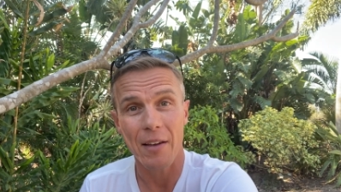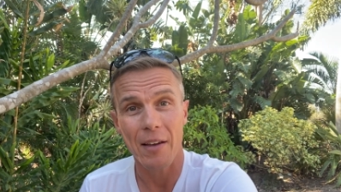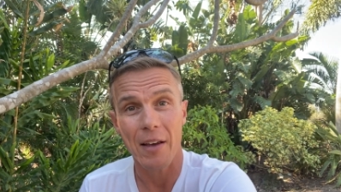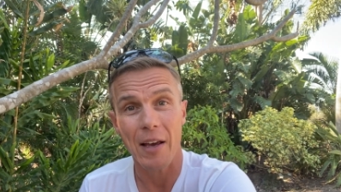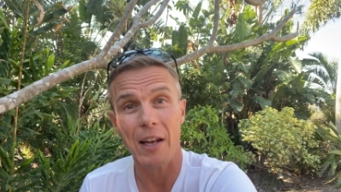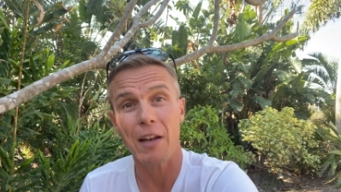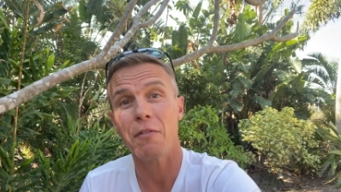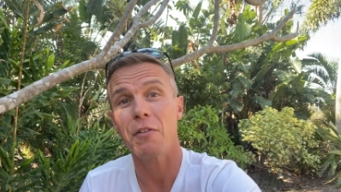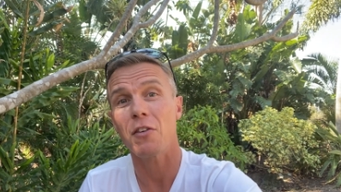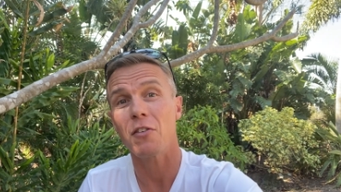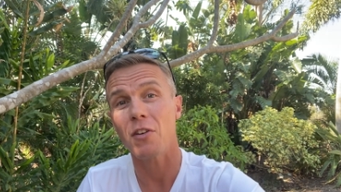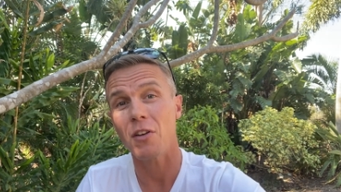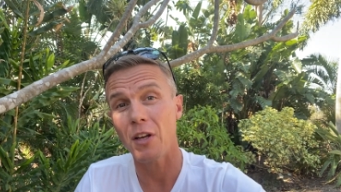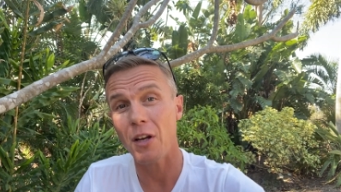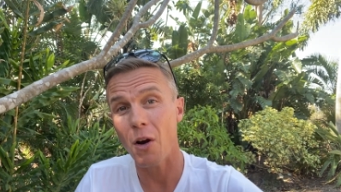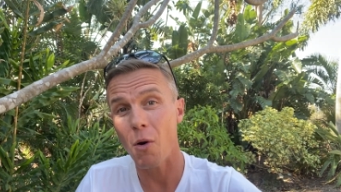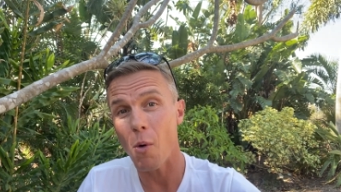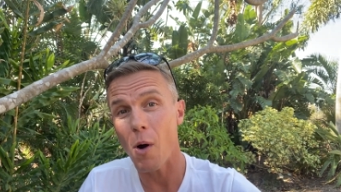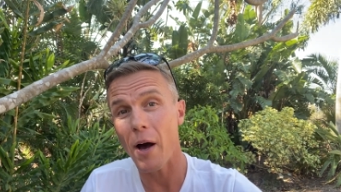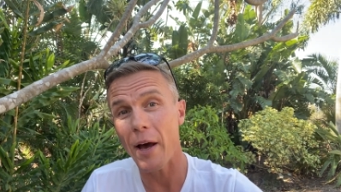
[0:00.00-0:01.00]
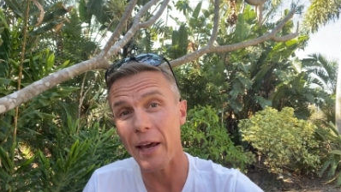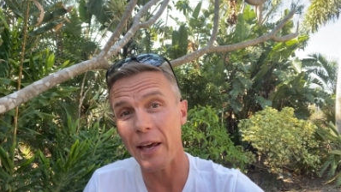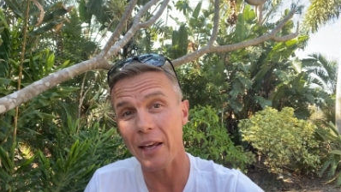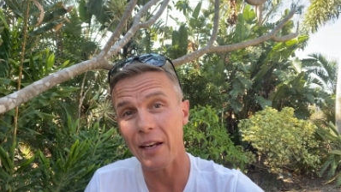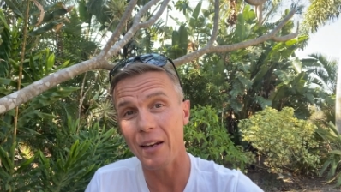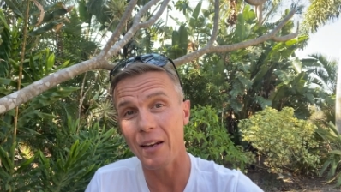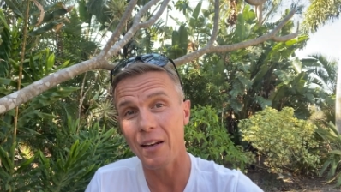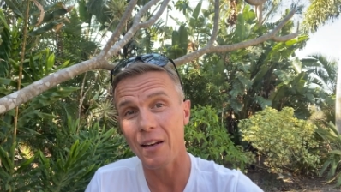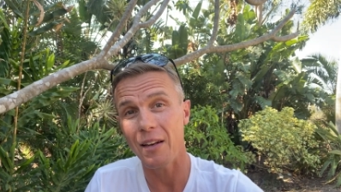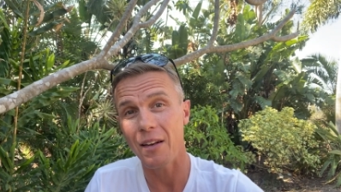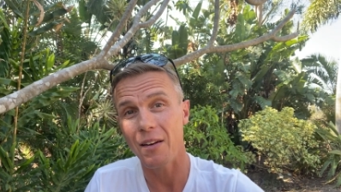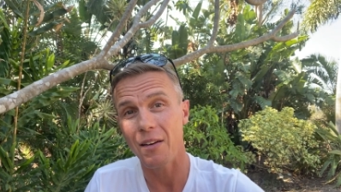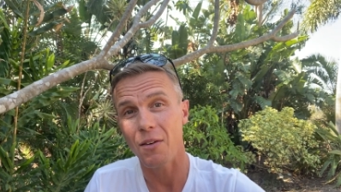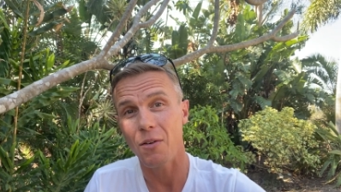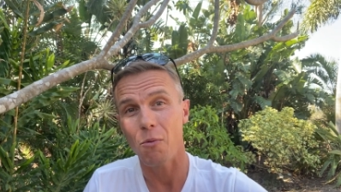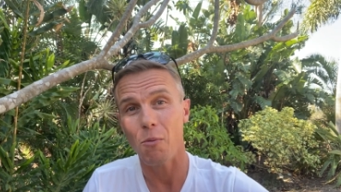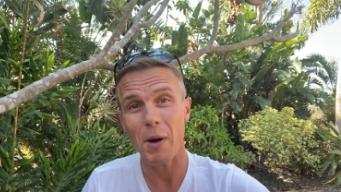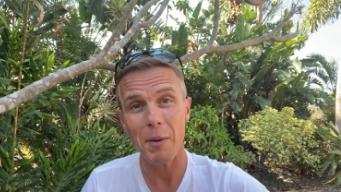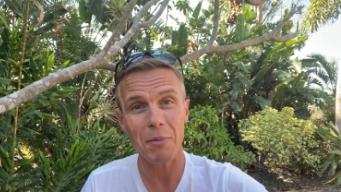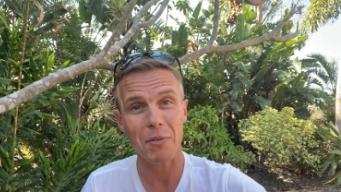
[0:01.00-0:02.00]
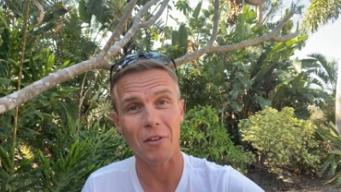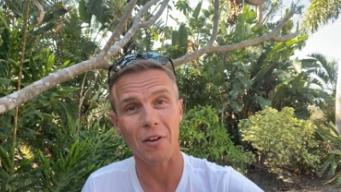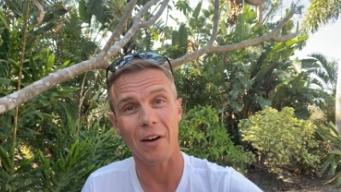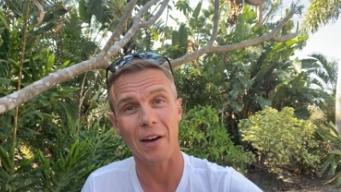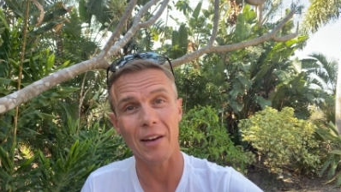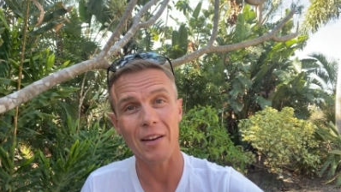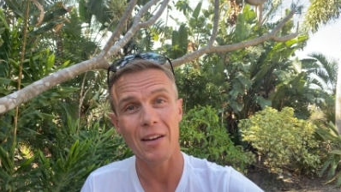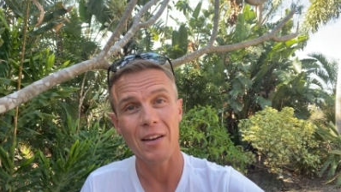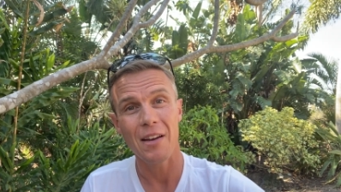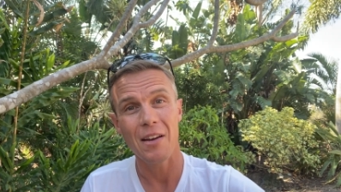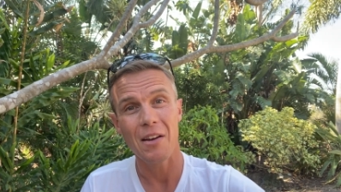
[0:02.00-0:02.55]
And if it's a Hawaiian website,